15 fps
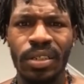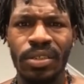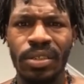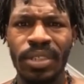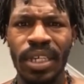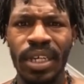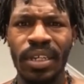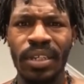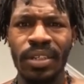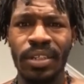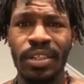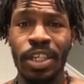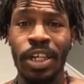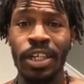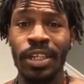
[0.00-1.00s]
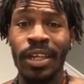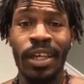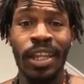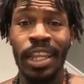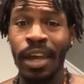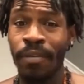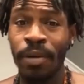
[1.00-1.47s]
See what I'm saying?
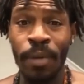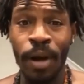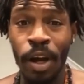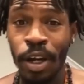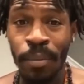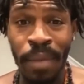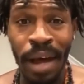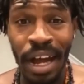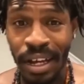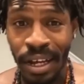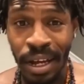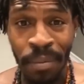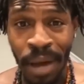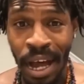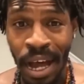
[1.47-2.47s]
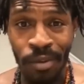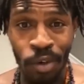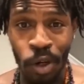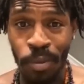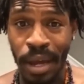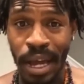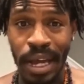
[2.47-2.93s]
Larry Bird a
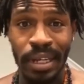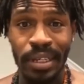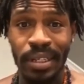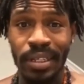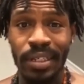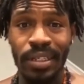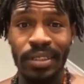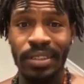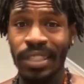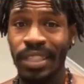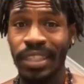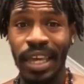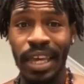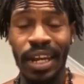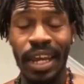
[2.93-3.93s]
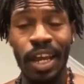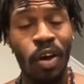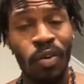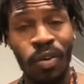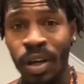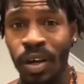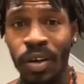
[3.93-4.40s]
mock robot. Sent that. Hey,
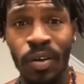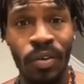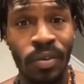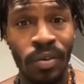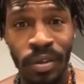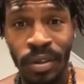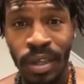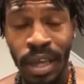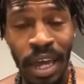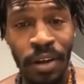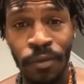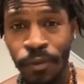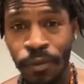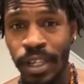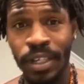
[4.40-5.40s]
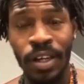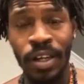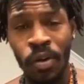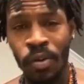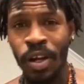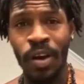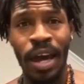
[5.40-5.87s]
hold on. How the
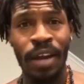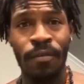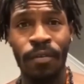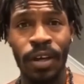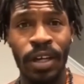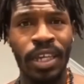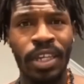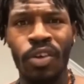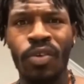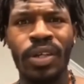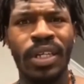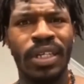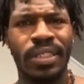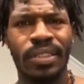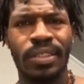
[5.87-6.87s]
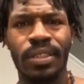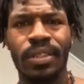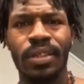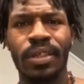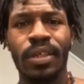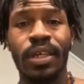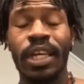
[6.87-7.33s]
fuck he doing this?
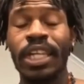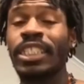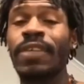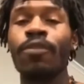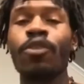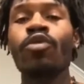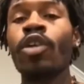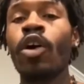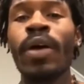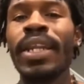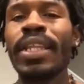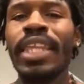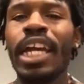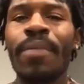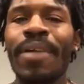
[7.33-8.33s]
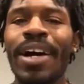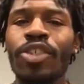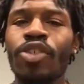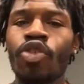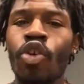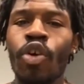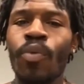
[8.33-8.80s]
Because if you know anything
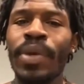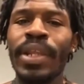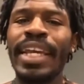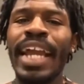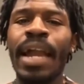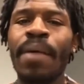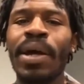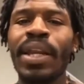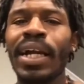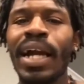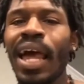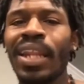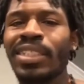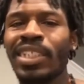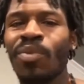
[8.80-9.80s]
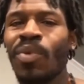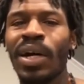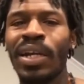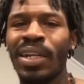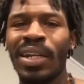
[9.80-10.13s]
about Jordan when he came out of college, he